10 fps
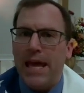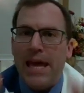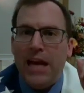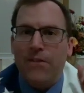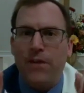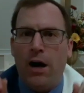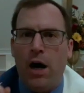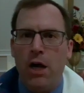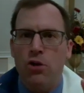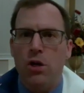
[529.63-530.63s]
If
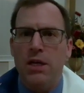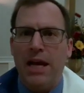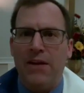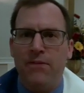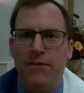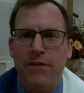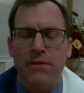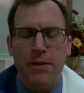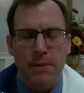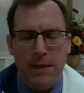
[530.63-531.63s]

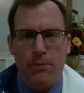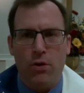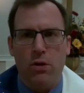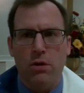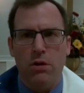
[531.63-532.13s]
150 people